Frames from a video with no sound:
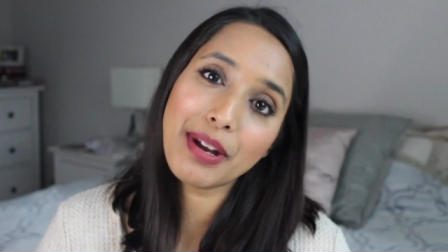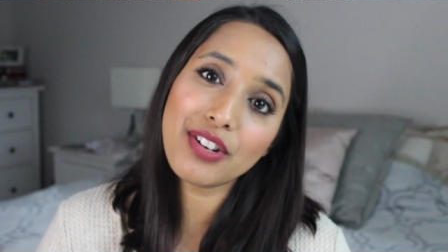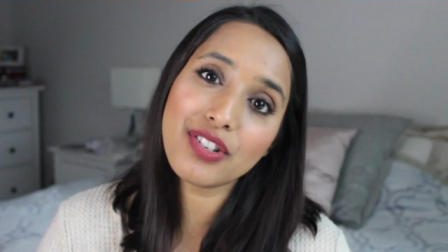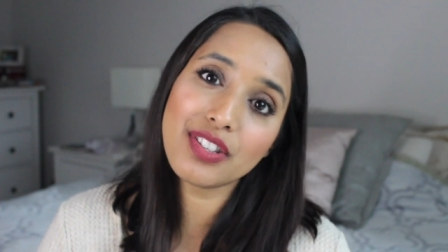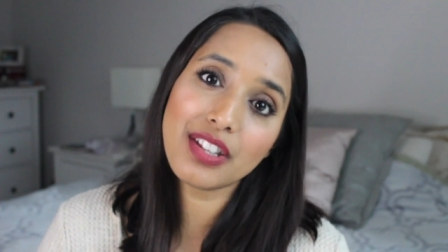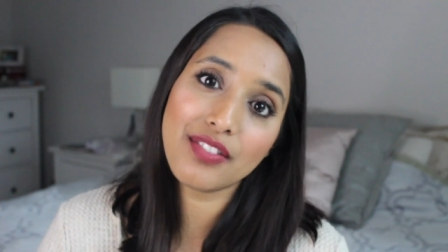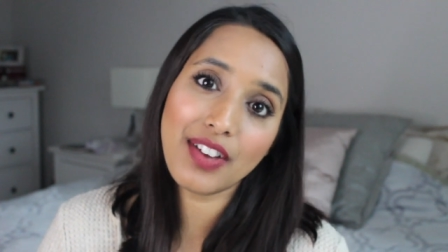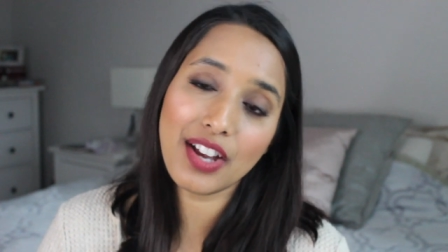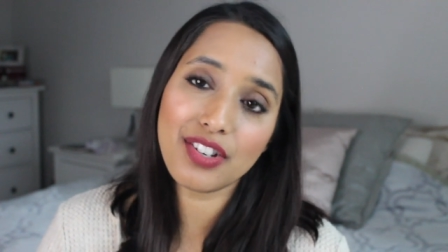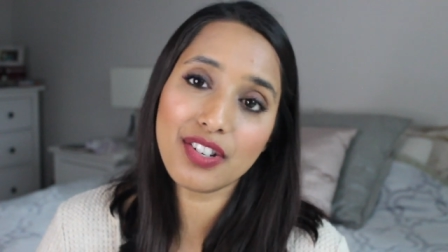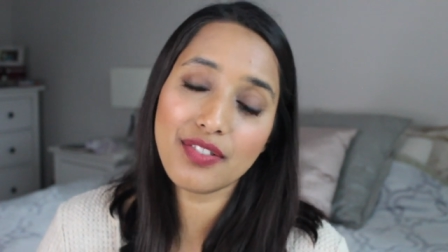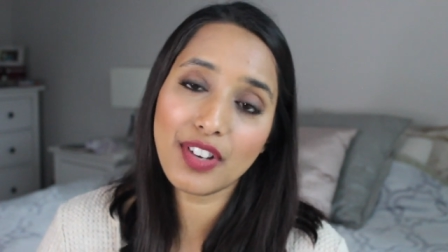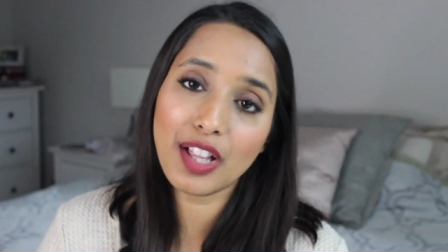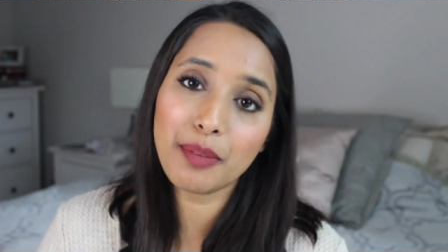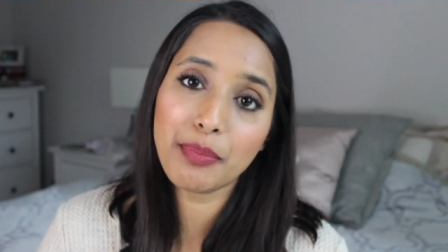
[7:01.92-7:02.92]
mentioned that
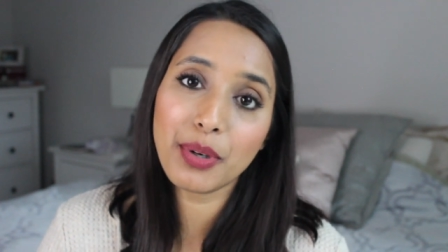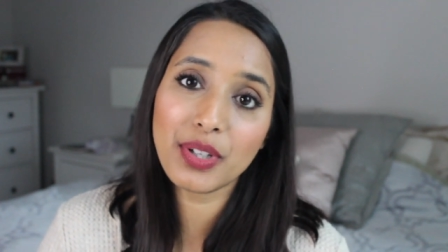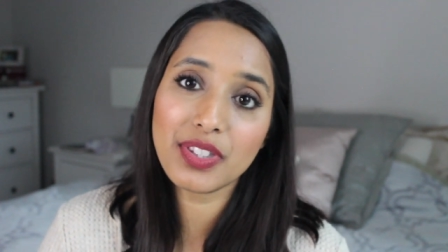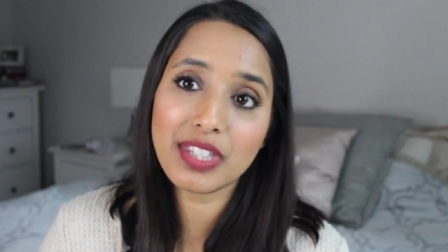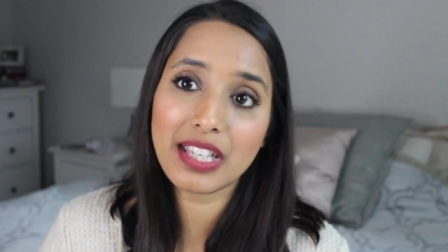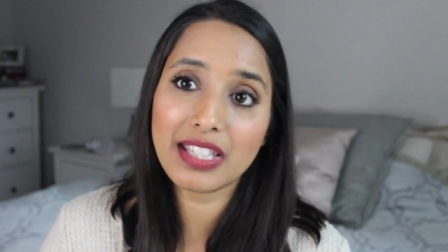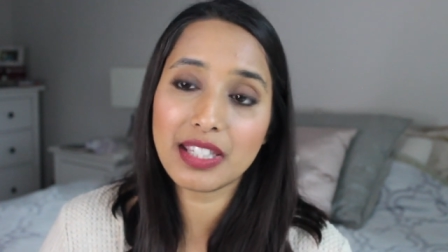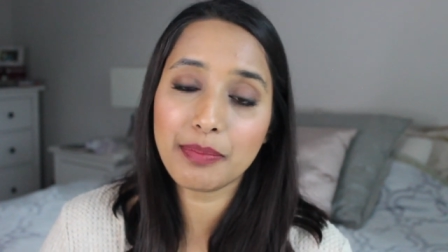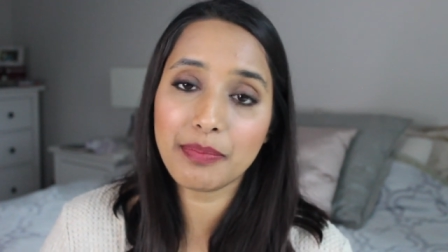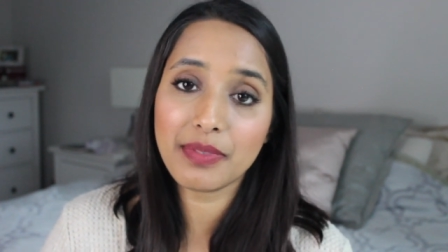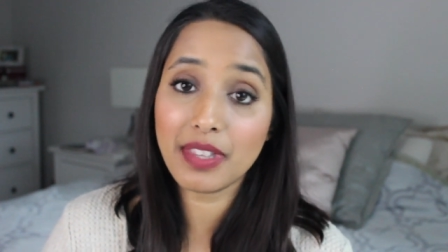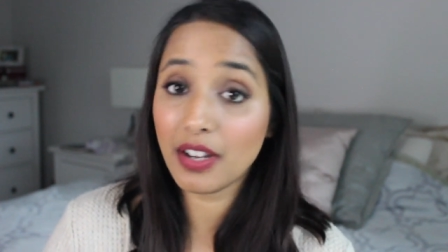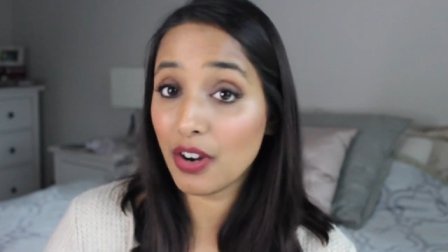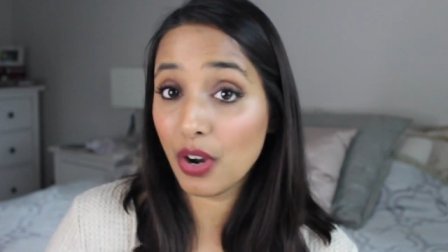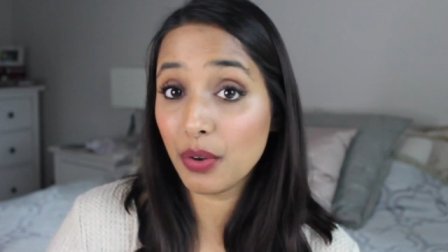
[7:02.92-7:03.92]
Fashionphile puts
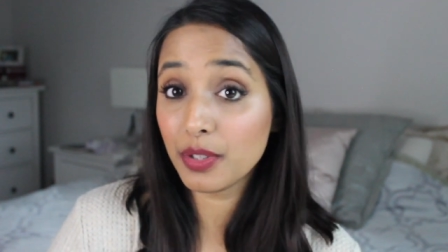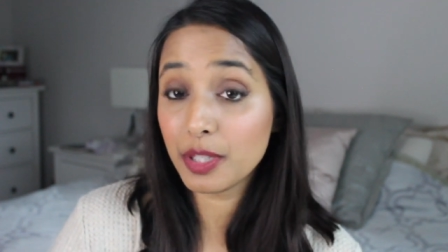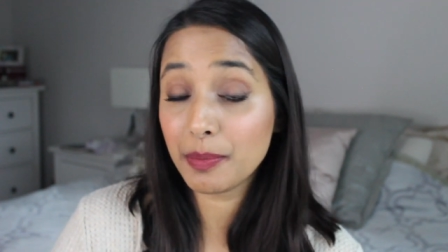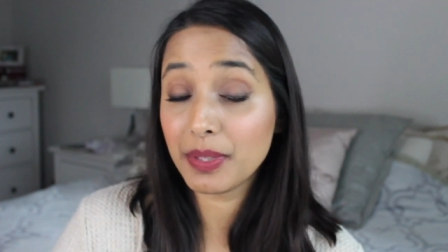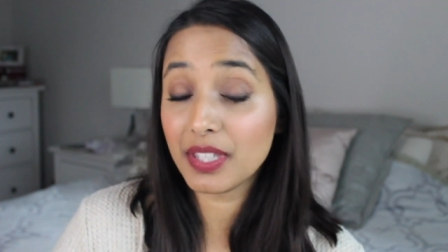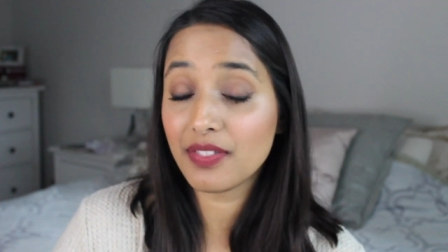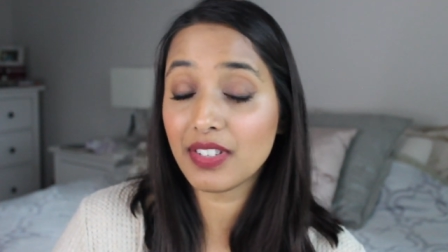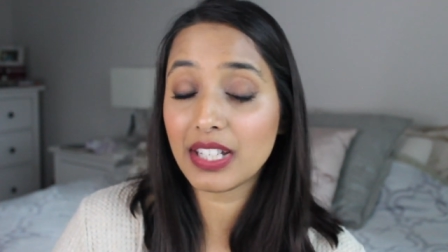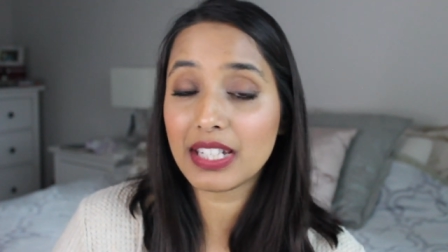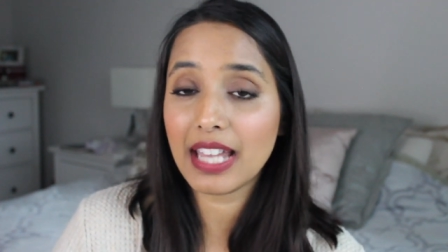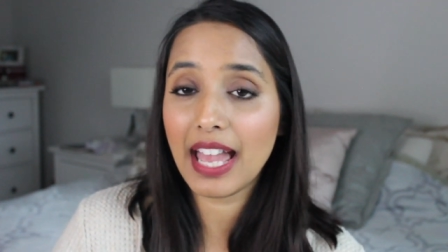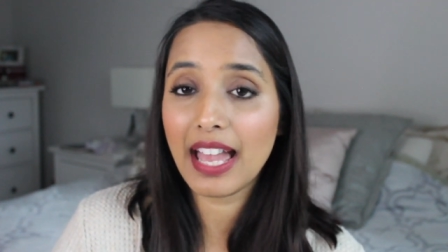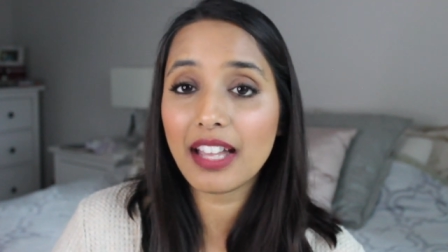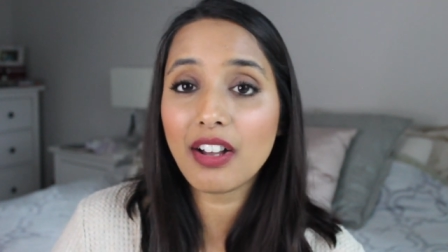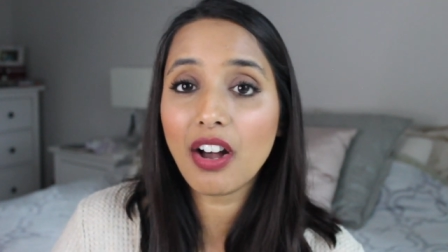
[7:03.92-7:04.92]
their own specific
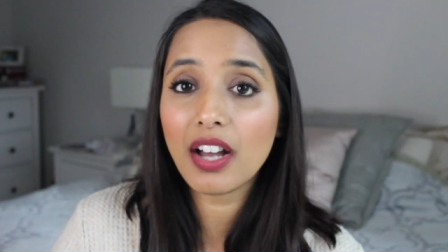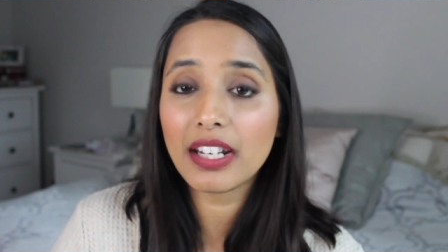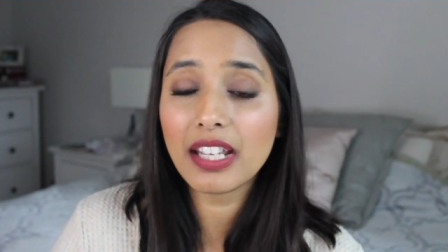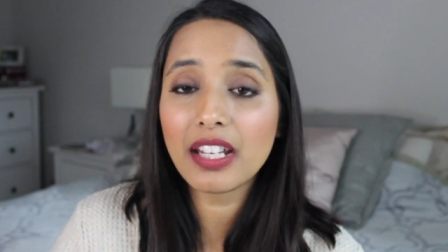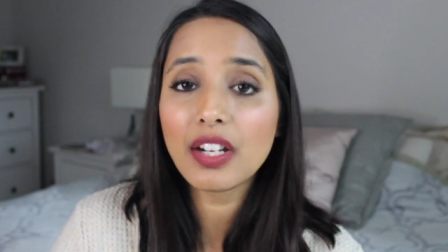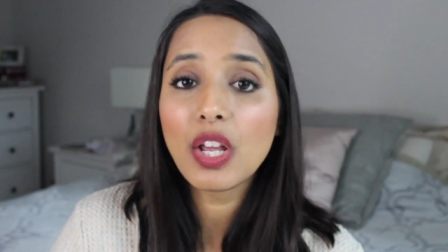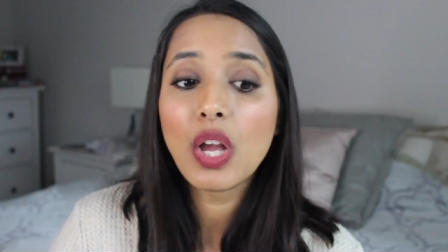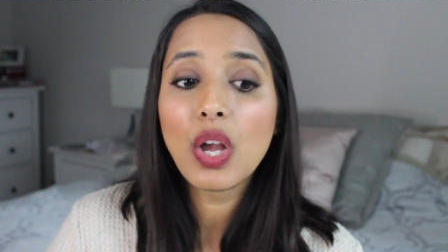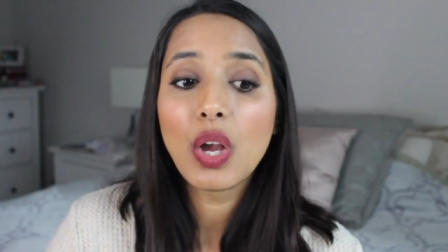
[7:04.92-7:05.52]
tag on it,